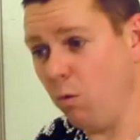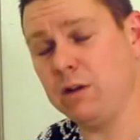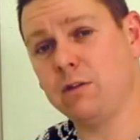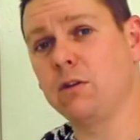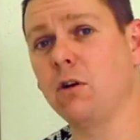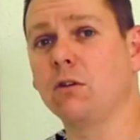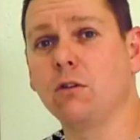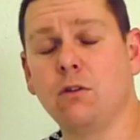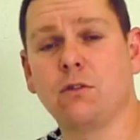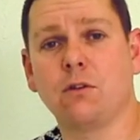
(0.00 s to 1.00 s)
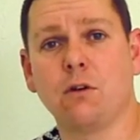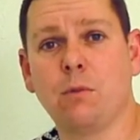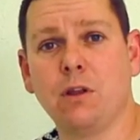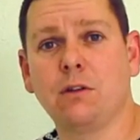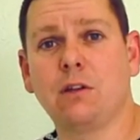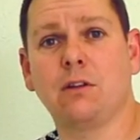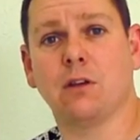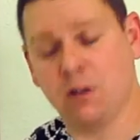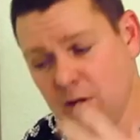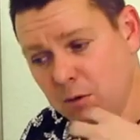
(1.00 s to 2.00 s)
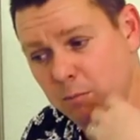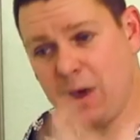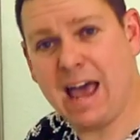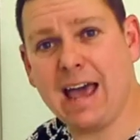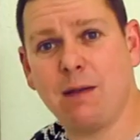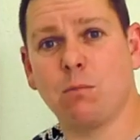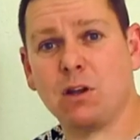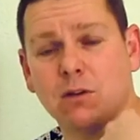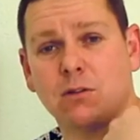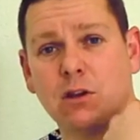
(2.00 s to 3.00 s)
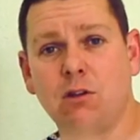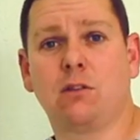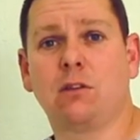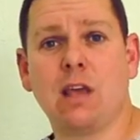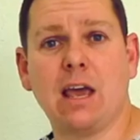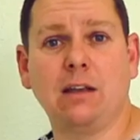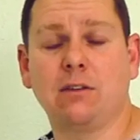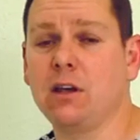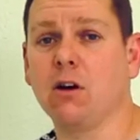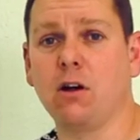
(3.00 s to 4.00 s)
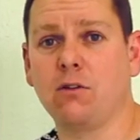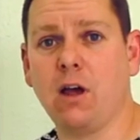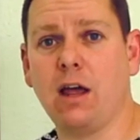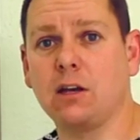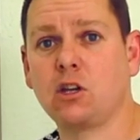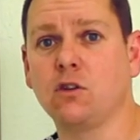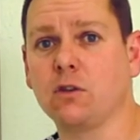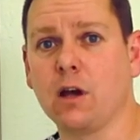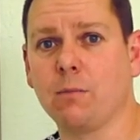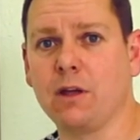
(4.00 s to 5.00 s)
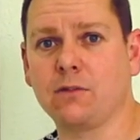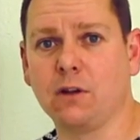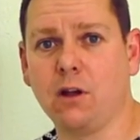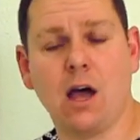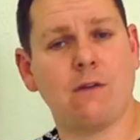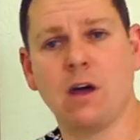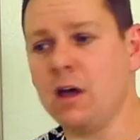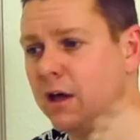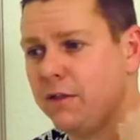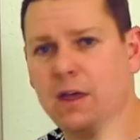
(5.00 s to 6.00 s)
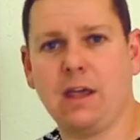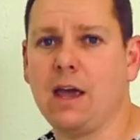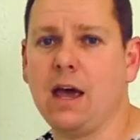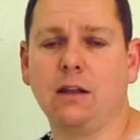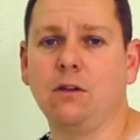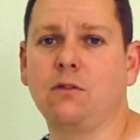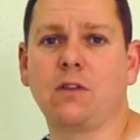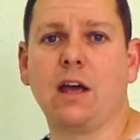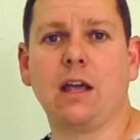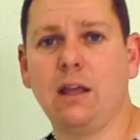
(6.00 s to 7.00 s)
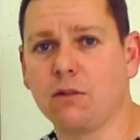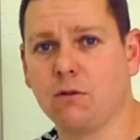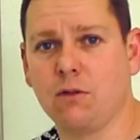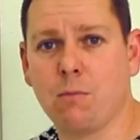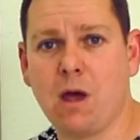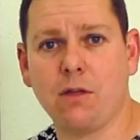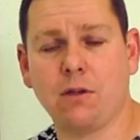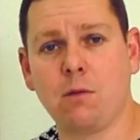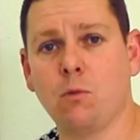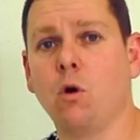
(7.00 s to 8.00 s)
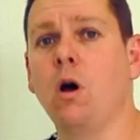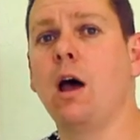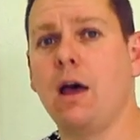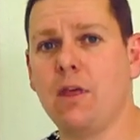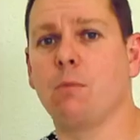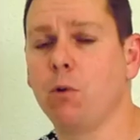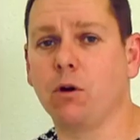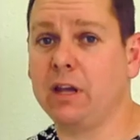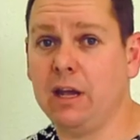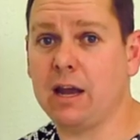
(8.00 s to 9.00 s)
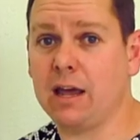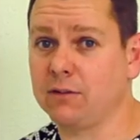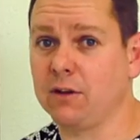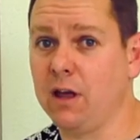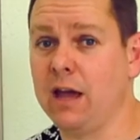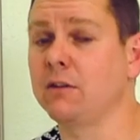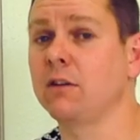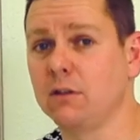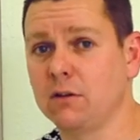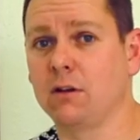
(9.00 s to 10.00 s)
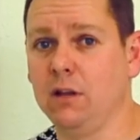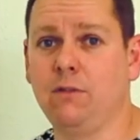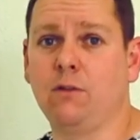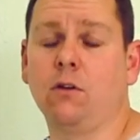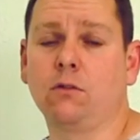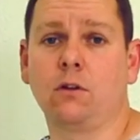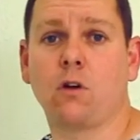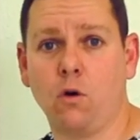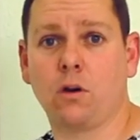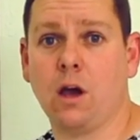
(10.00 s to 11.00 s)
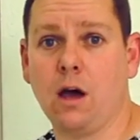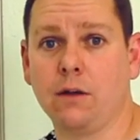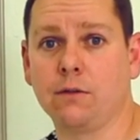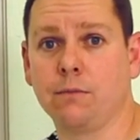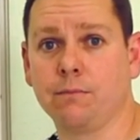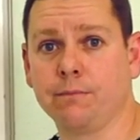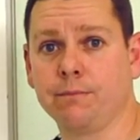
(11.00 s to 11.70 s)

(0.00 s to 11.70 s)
Once a dog loses their ability to pant because they're getting dehydrated and using up their saliva, they can't lose that heat through their mouth anymore and their body heat escalates. Don't leave dogs in hot cars.